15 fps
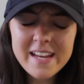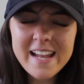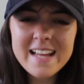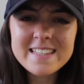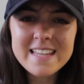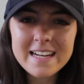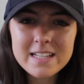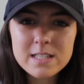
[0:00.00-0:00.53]
They
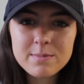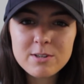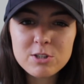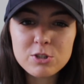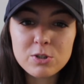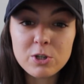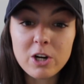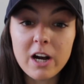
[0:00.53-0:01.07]
get Dennis
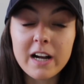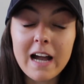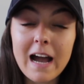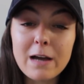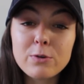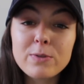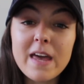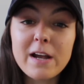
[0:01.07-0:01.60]
Smith Jr., a
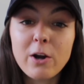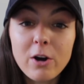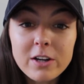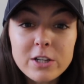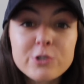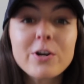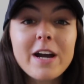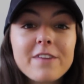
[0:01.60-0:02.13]
guy who they
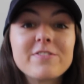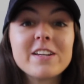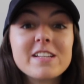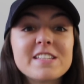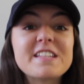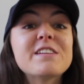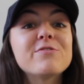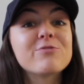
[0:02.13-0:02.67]
could have drafted
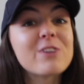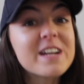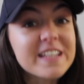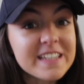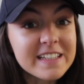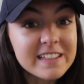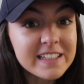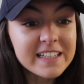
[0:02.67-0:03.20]
instead of
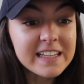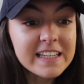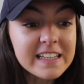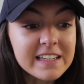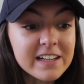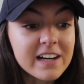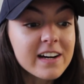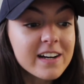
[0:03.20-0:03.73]
Frank
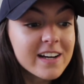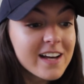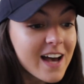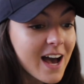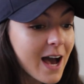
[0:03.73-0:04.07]
Ntilikina.